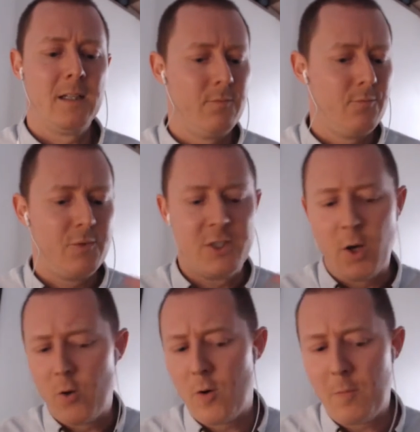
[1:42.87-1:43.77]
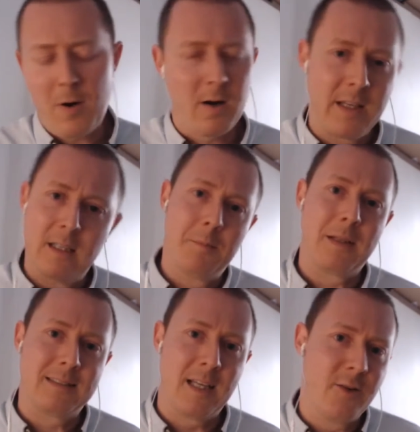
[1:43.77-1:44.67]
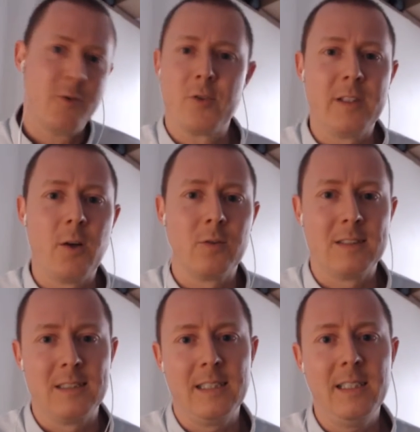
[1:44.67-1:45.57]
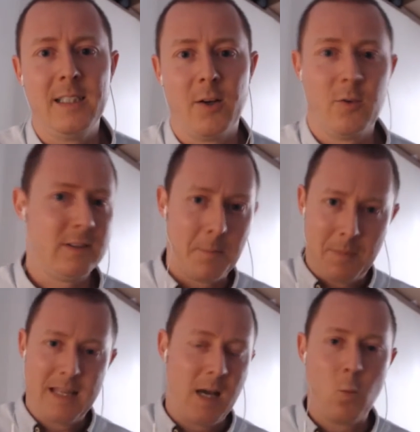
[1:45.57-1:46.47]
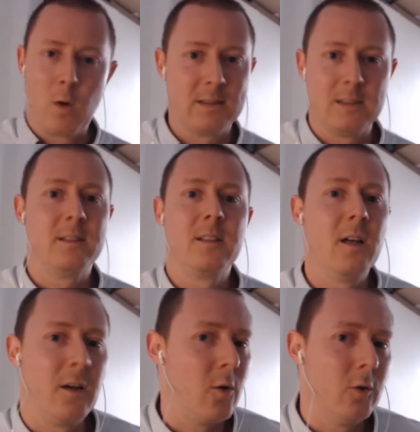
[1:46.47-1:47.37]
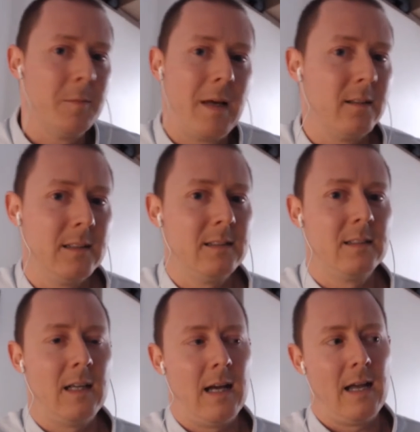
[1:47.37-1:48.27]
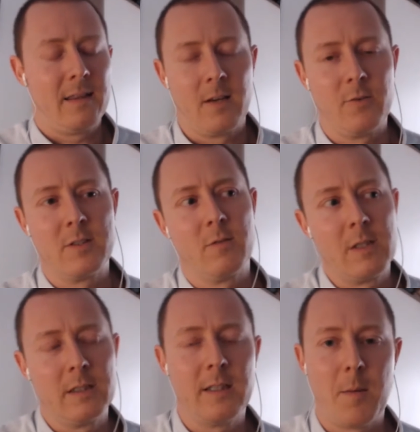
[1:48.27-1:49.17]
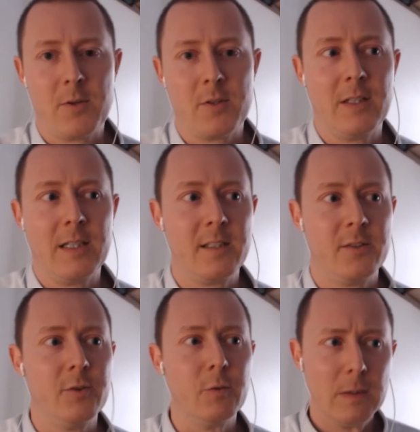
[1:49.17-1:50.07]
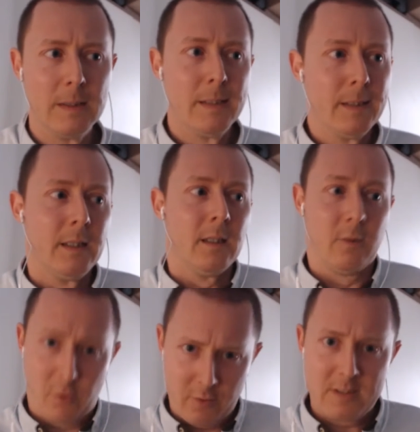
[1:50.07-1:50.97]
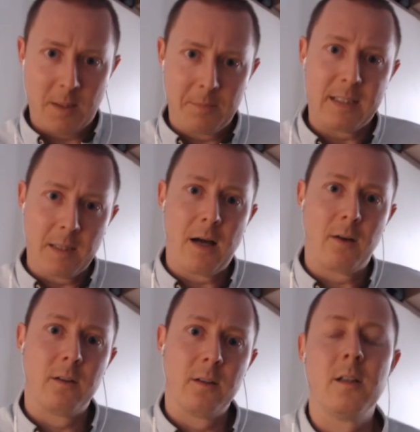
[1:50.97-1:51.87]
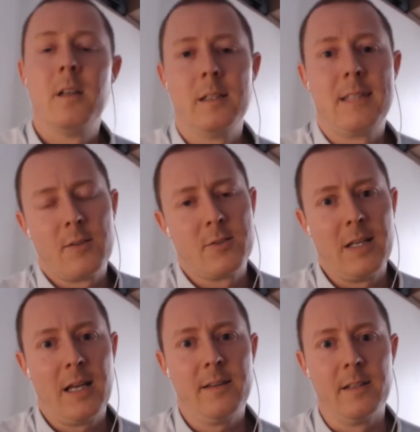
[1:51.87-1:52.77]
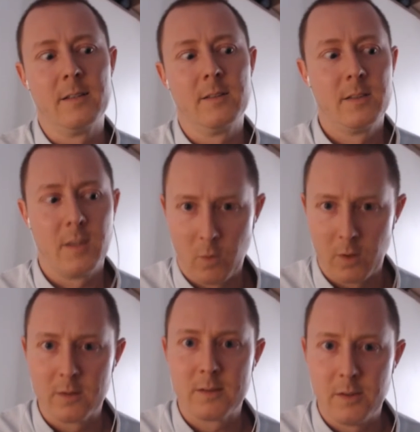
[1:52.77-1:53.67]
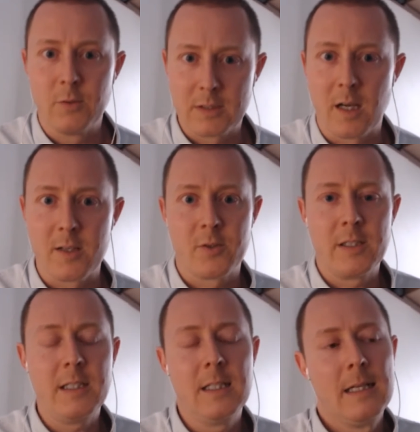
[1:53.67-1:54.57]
show a part of the Olympics that you usually don't see, somebody that wasn't a gold medalist. I thought it was a real opportunity to learn something about South Sudan, the world's newest country.